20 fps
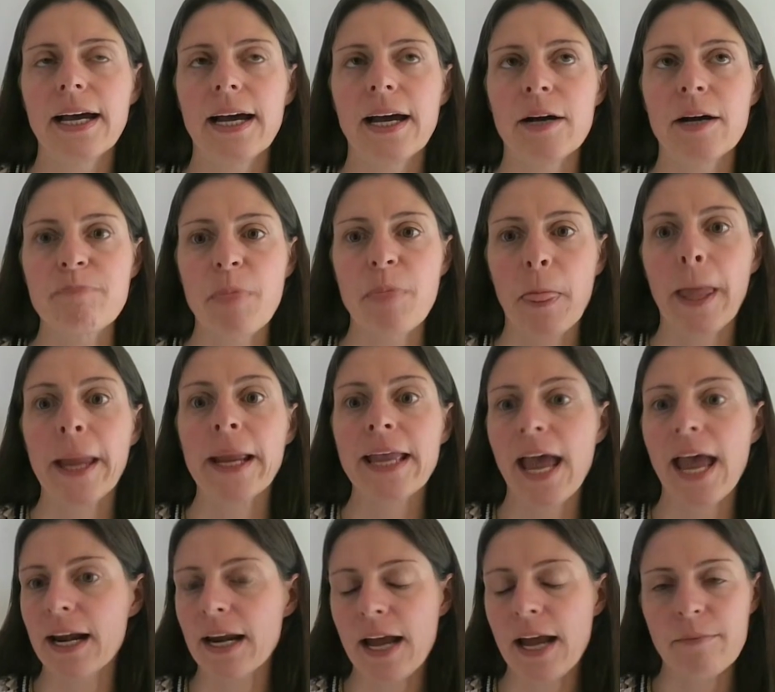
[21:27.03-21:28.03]
Um, it
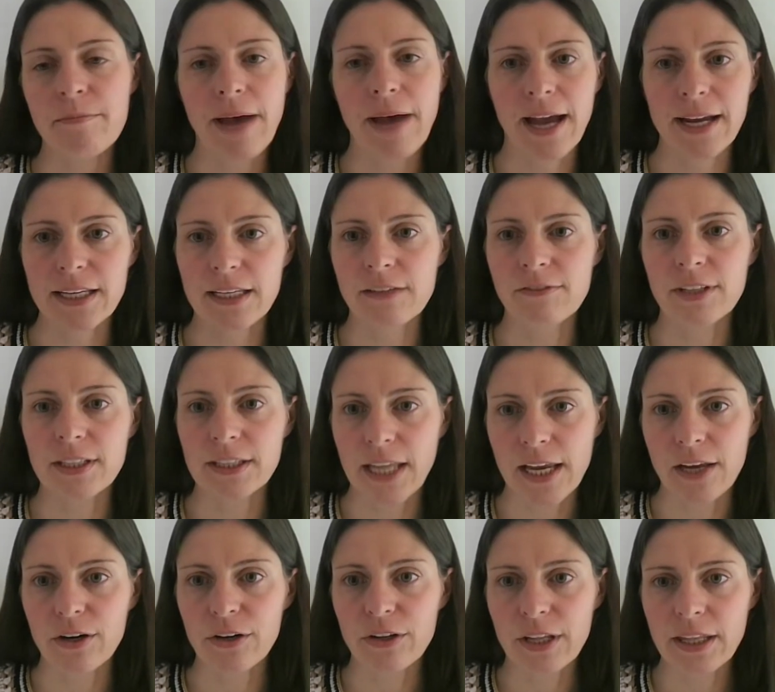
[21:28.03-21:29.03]
can come back even
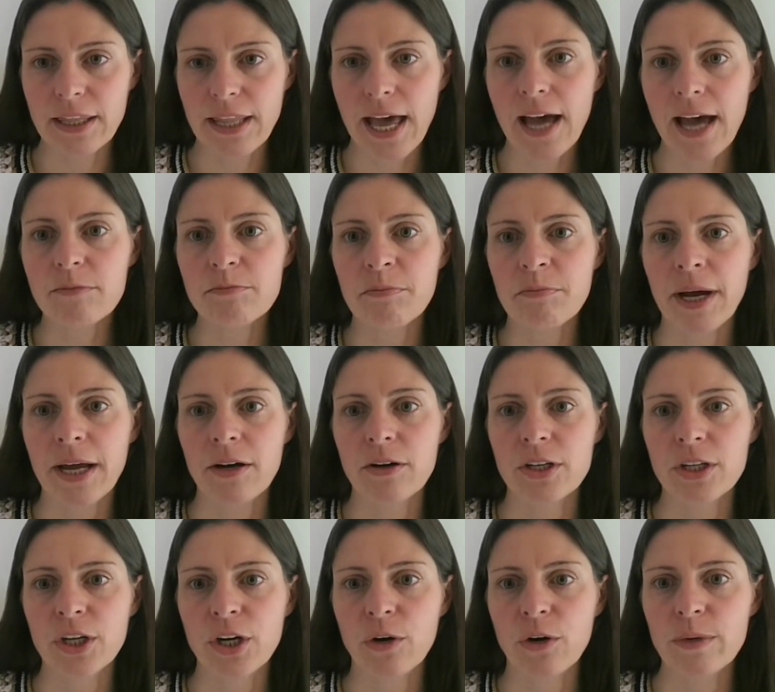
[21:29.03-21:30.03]
later than that,
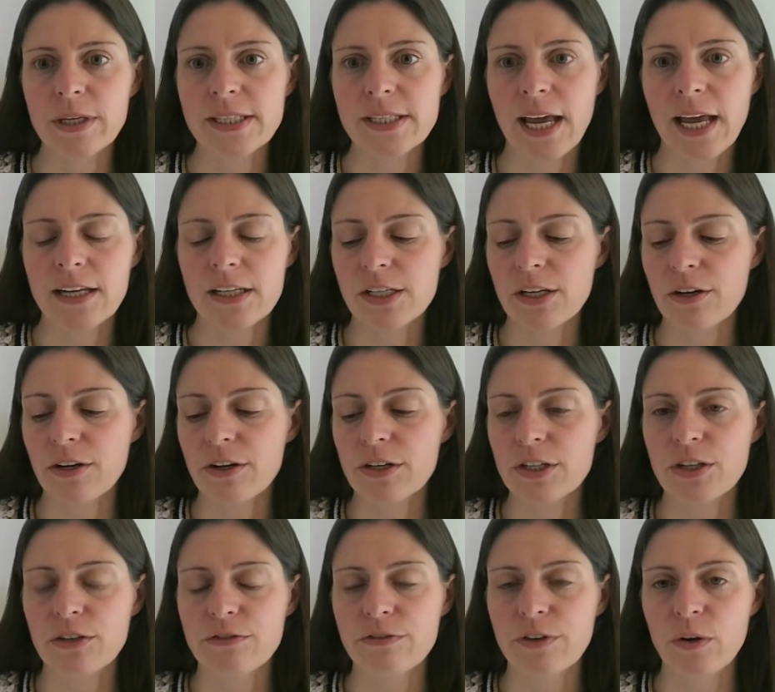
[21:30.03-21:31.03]
but you know we tend to,
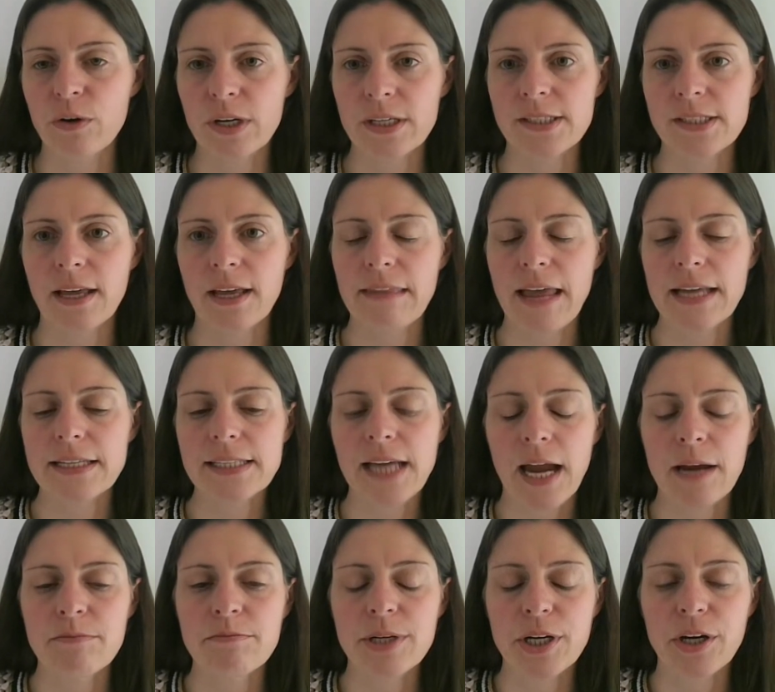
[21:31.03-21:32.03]
to focus on that
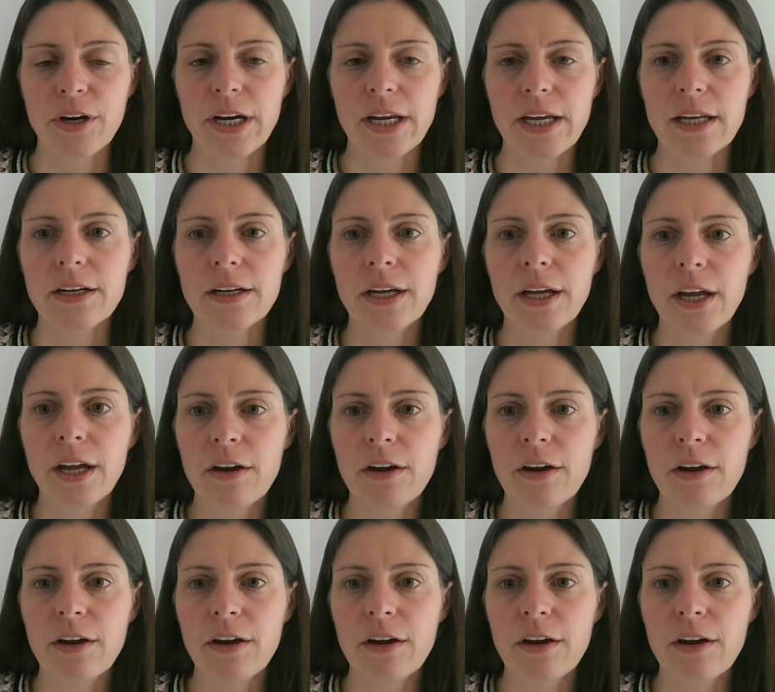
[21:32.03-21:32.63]
time period.